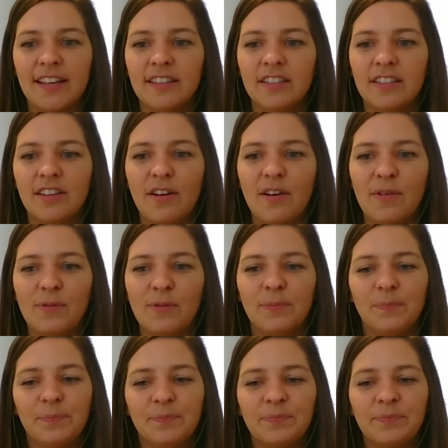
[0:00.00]
And so
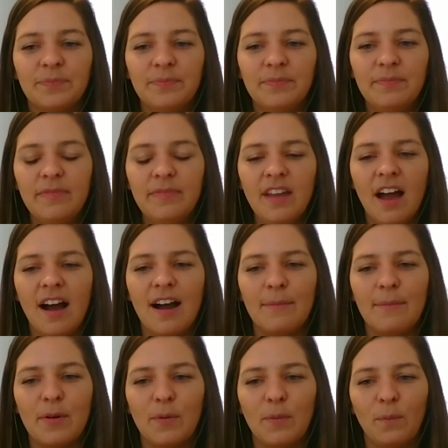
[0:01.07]

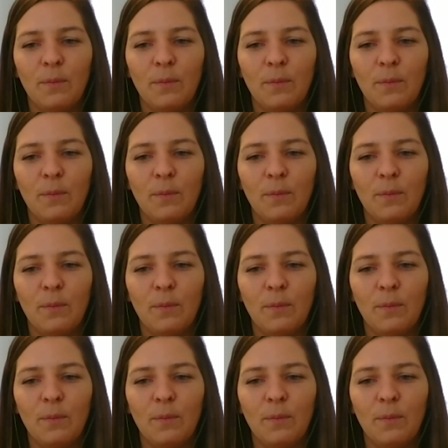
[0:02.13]
um,